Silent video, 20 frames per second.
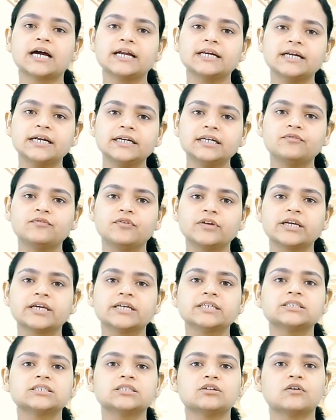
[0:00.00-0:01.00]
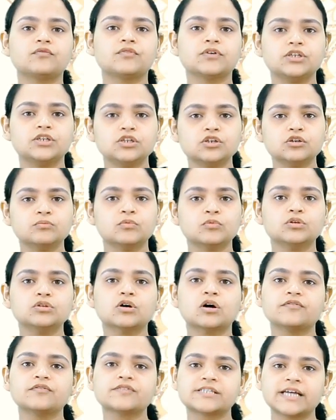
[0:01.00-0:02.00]
identification of a new moon
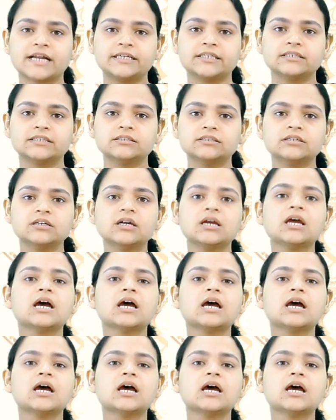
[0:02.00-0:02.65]
of Saturn